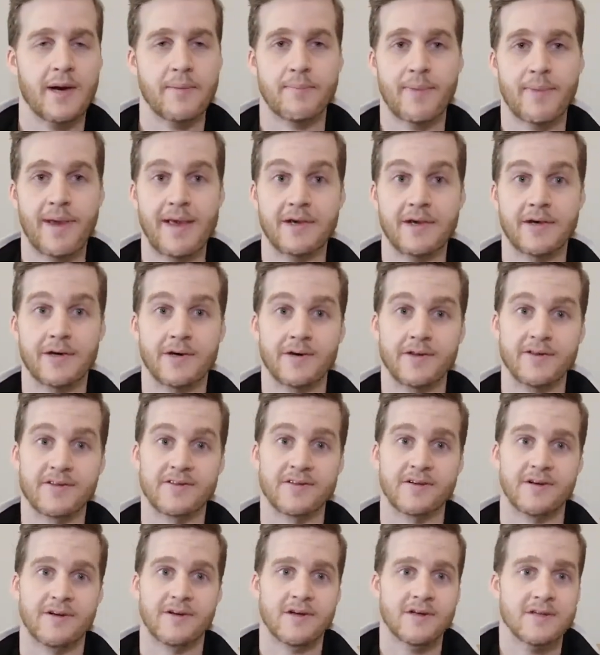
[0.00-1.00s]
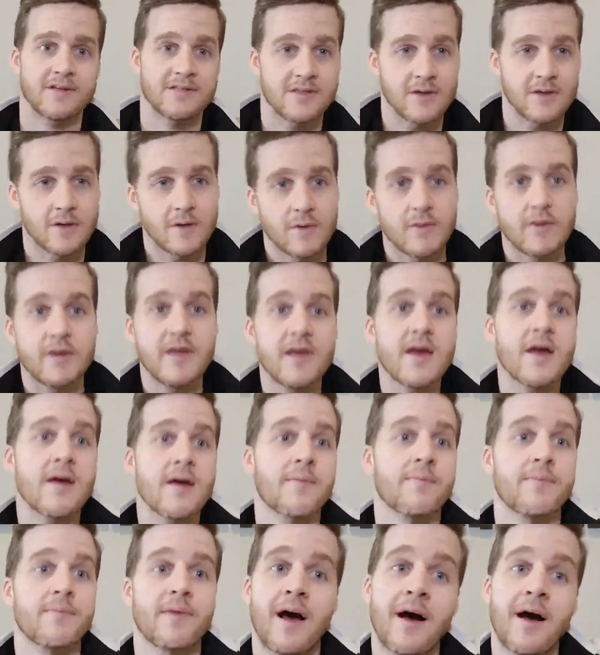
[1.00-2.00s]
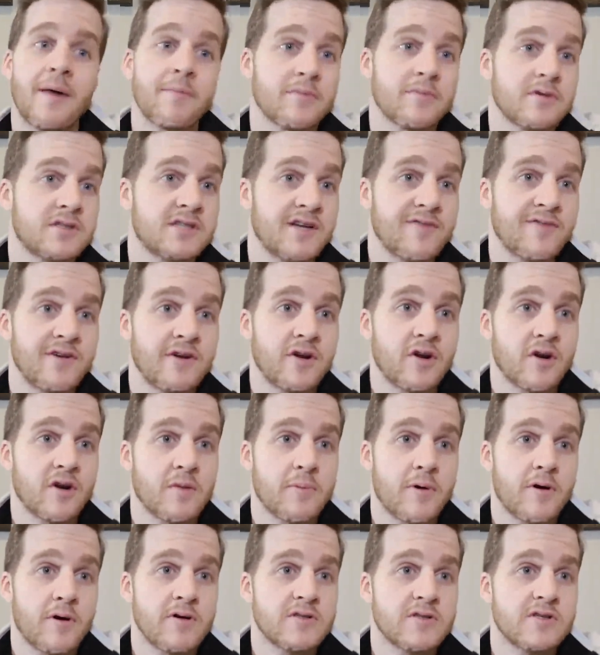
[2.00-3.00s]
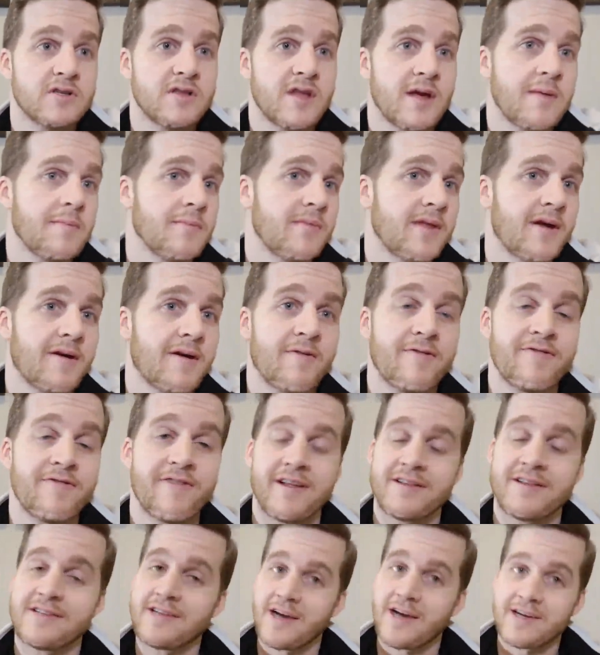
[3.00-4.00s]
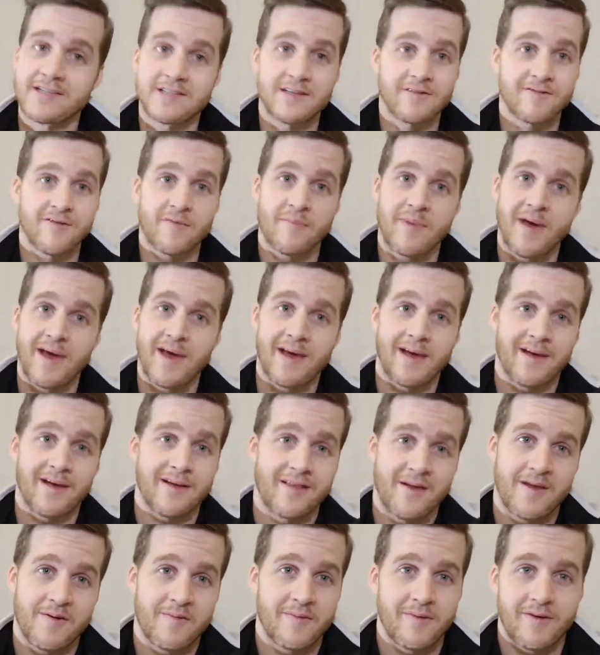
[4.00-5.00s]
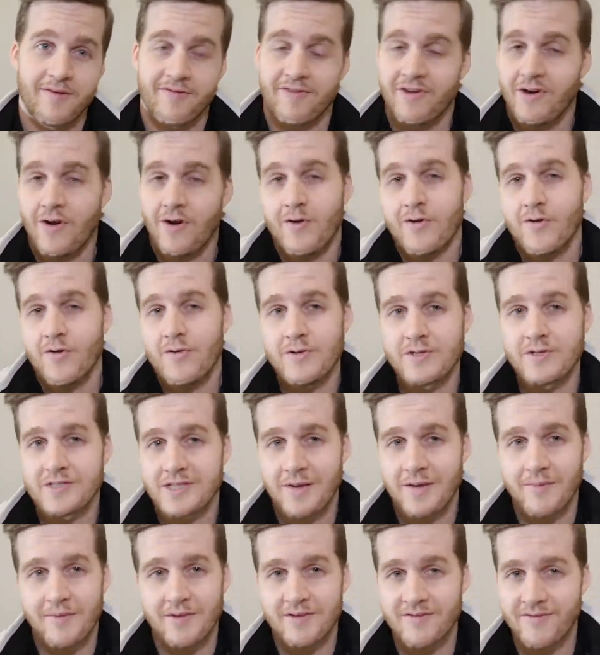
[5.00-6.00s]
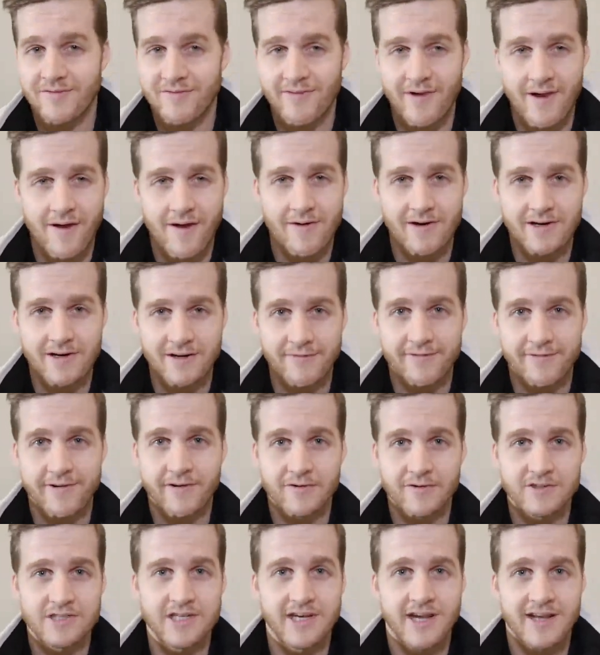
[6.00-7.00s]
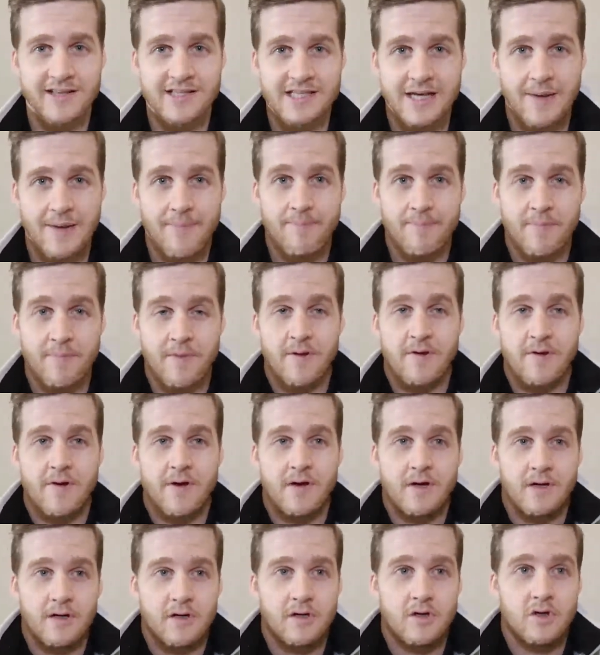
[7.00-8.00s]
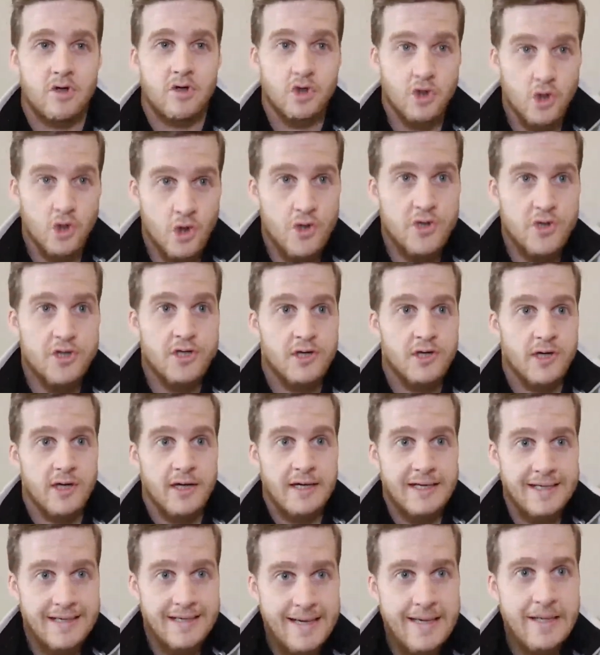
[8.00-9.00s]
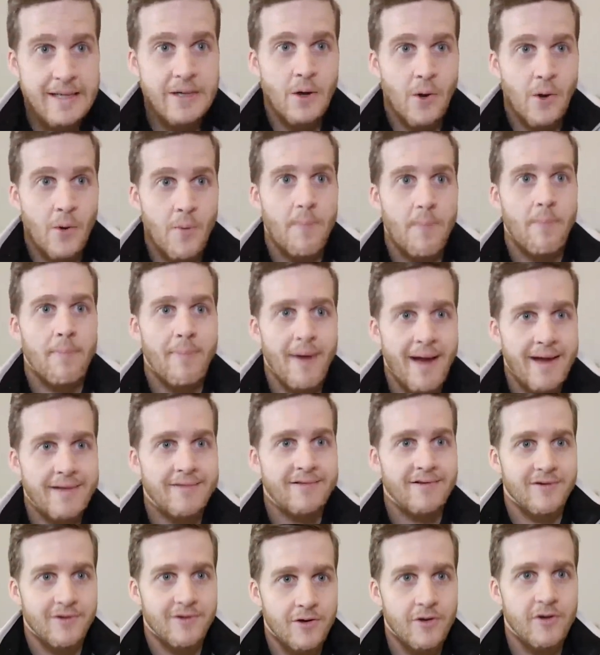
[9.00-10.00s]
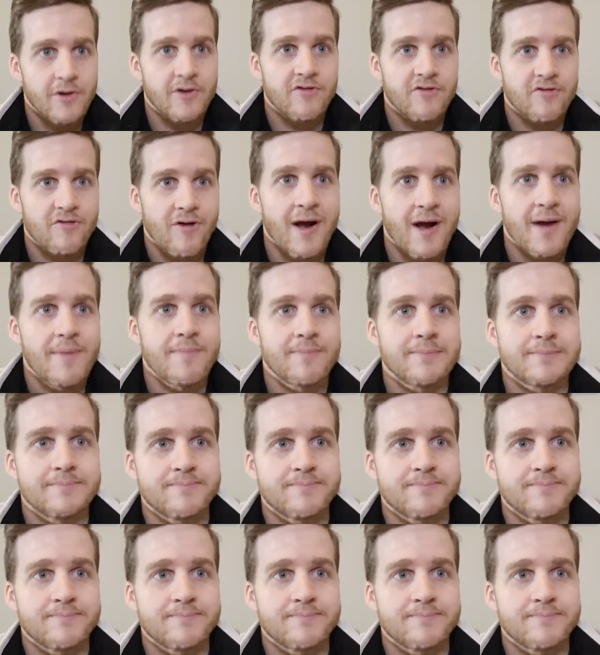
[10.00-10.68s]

baked goods. So yeah, I'm definitely not opposed to them. They're fantastic for baking, and if you don't use them, it's very difficult to get some good keto baked goods, right?